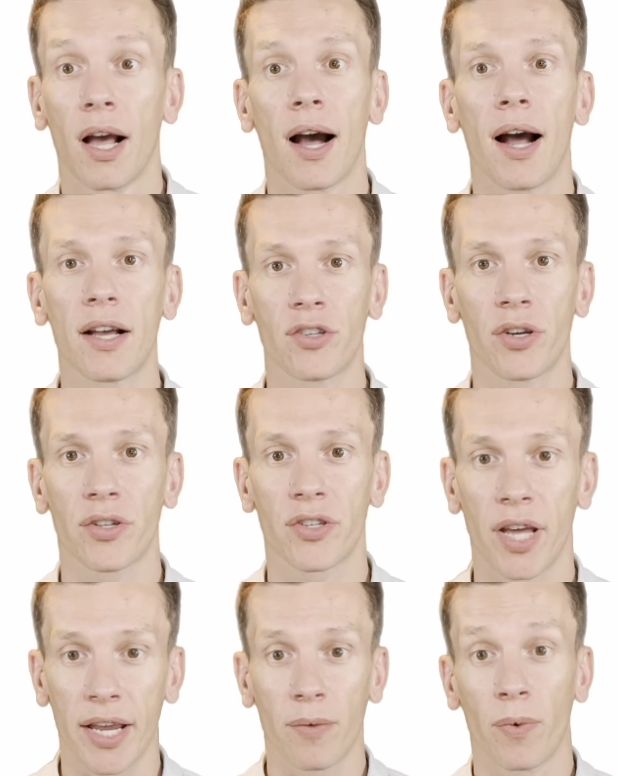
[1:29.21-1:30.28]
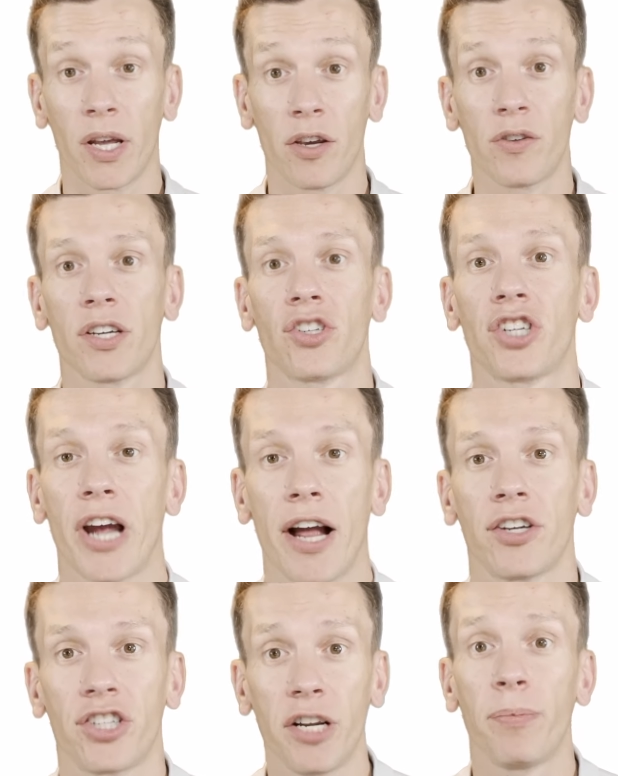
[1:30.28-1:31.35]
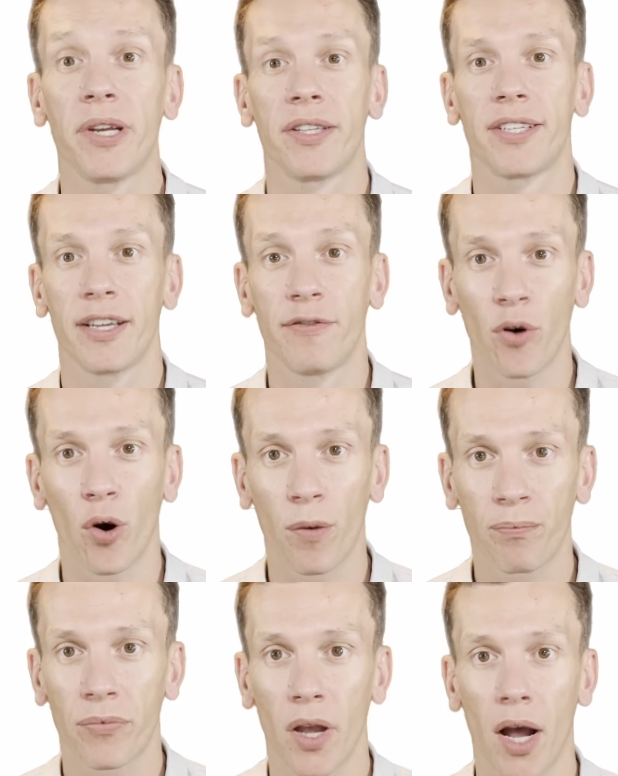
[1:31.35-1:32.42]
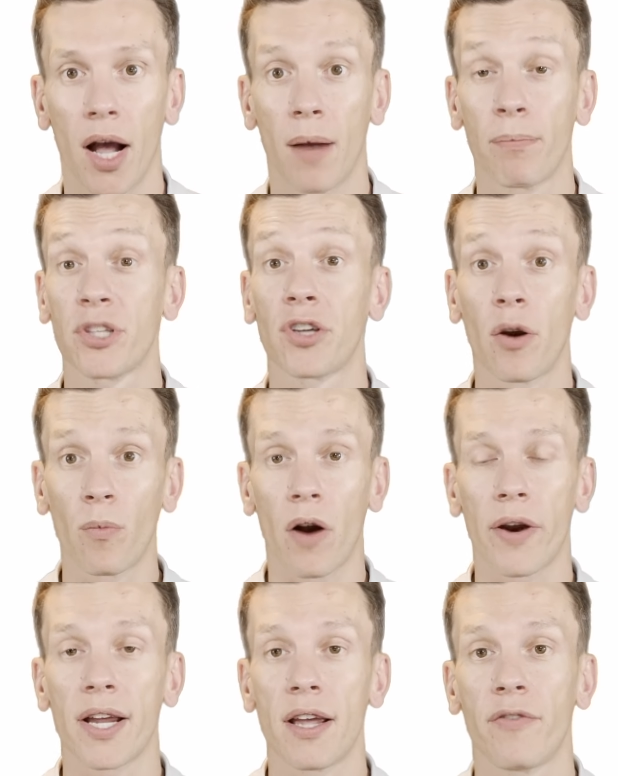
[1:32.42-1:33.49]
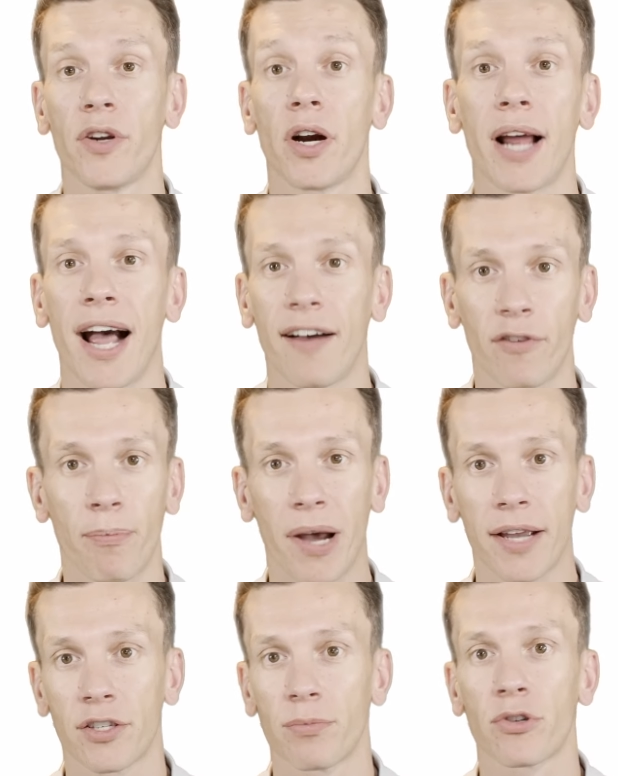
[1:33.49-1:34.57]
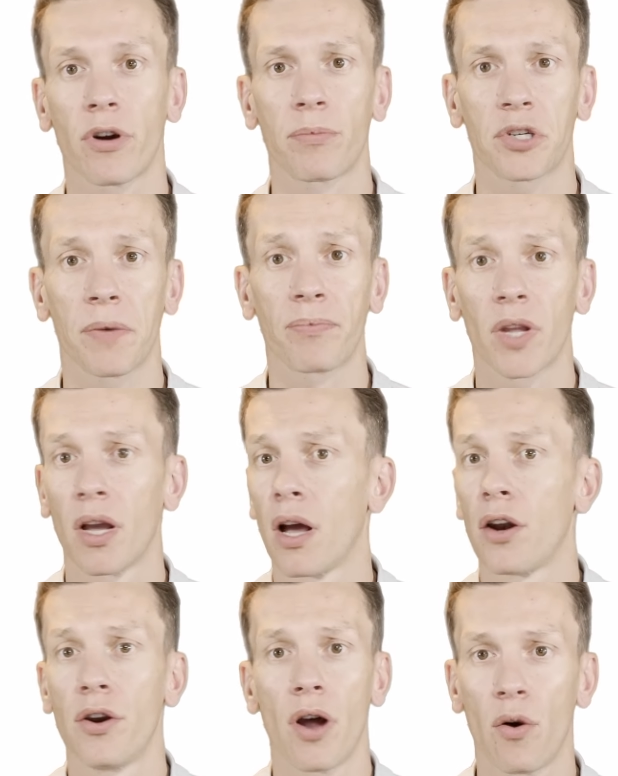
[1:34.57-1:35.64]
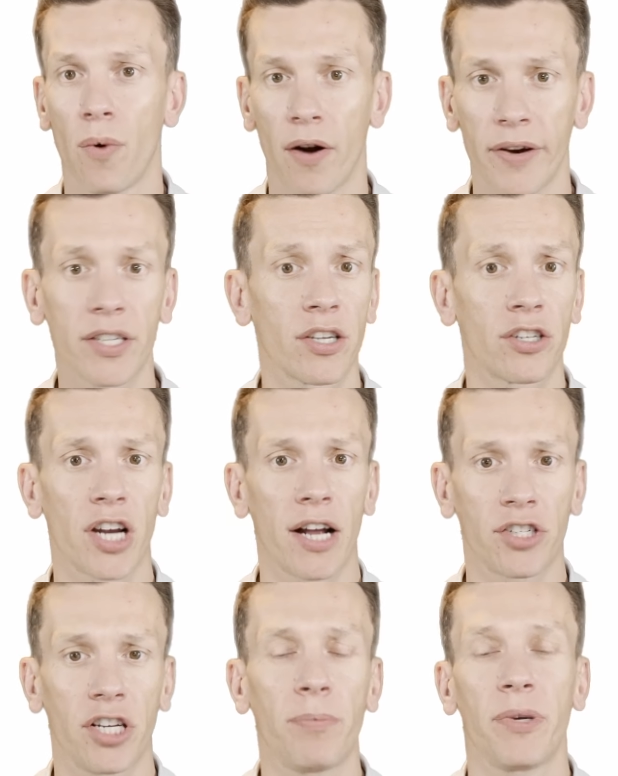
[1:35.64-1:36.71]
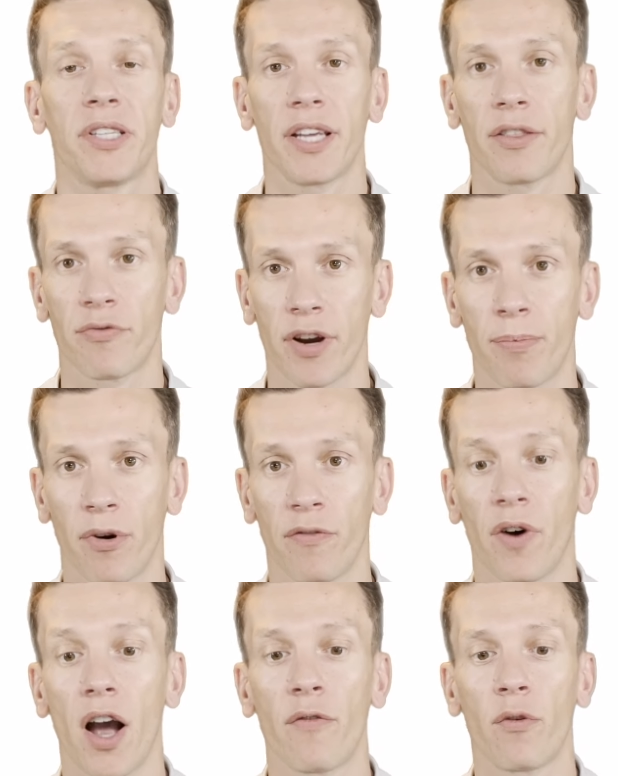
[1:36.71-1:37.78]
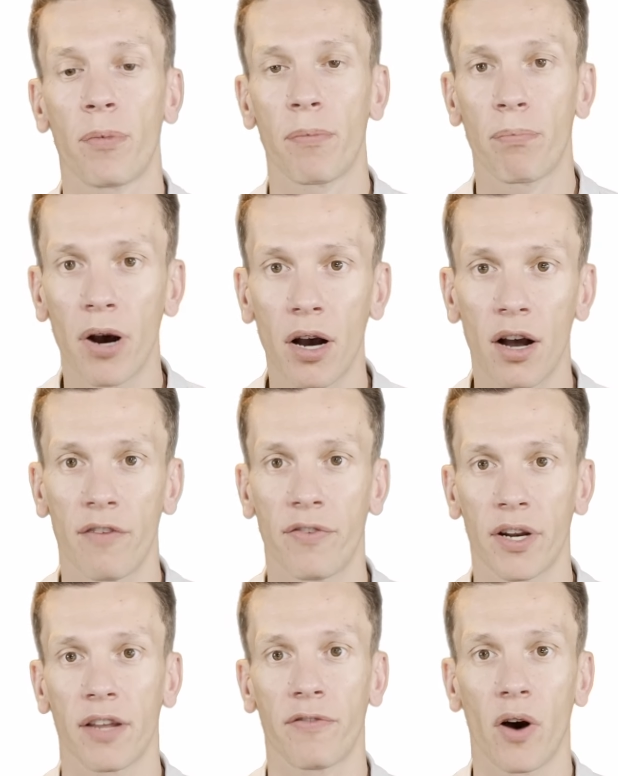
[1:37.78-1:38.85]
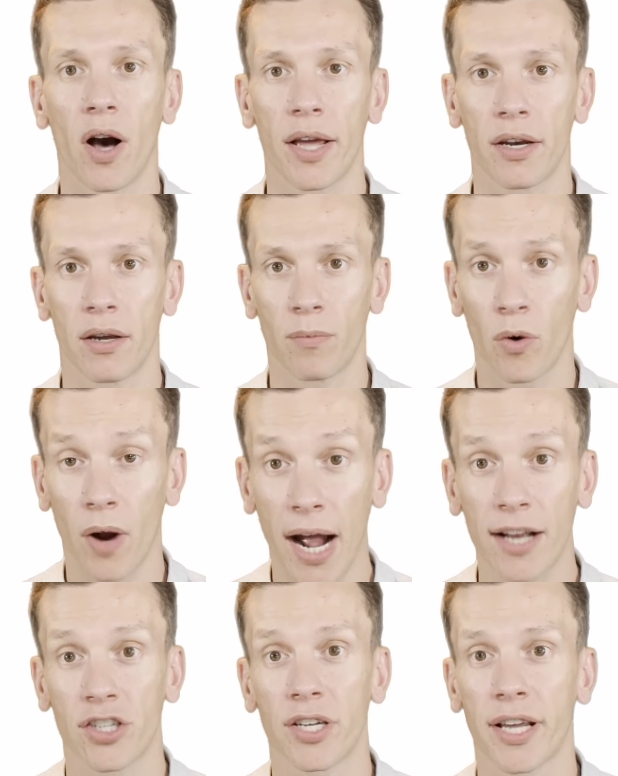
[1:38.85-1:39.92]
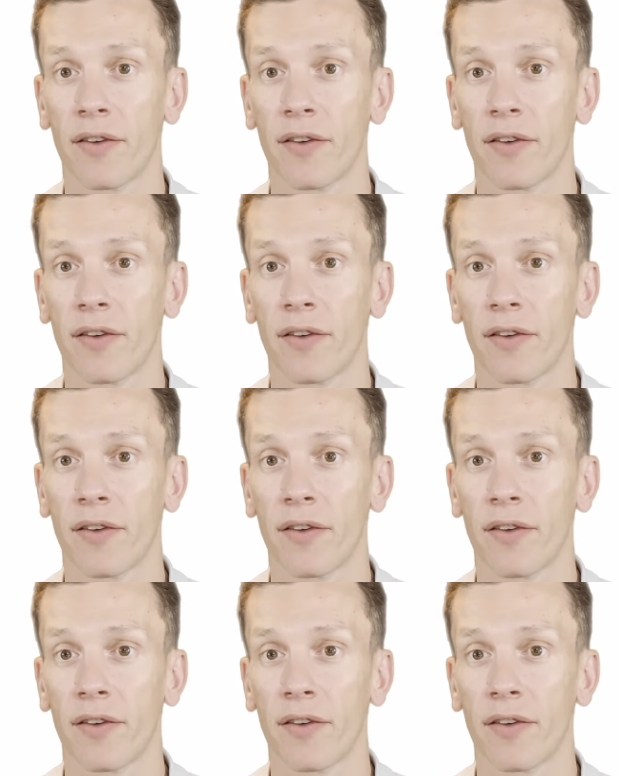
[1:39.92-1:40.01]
As you can see, we're using ChatGPT 4. But don't worry, if you don't have a paid subscription, no worries. ChatGPT 3.5 will be perfectly fine and will actually